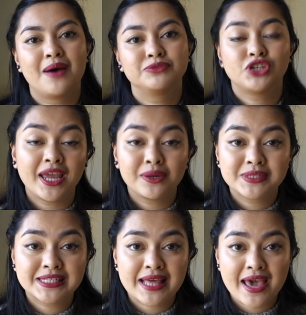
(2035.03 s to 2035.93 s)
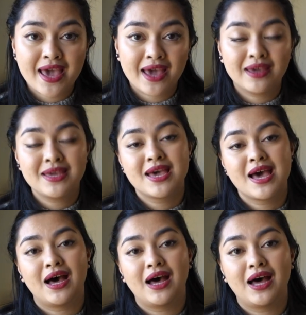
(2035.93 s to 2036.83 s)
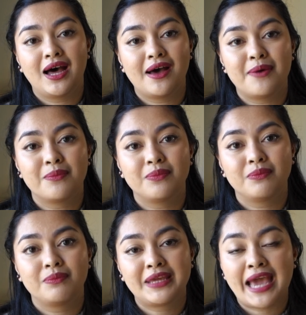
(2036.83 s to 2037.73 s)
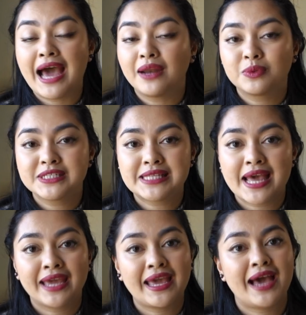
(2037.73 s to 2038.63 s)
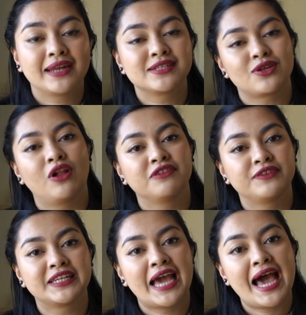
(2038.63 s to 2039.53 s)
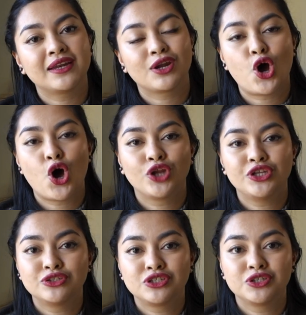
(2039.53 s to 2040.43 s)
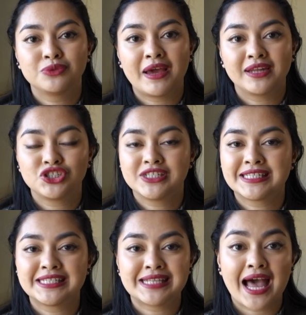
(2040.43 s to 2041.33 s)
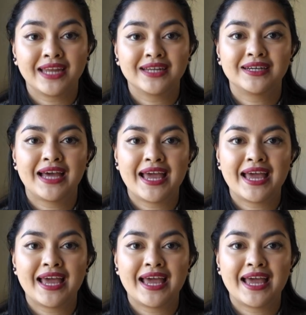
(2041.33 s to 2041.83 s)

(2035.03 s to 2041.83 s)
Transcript: Jane was there, Kat was there. Kat is Olifant Kat on YouTube, and she's a designer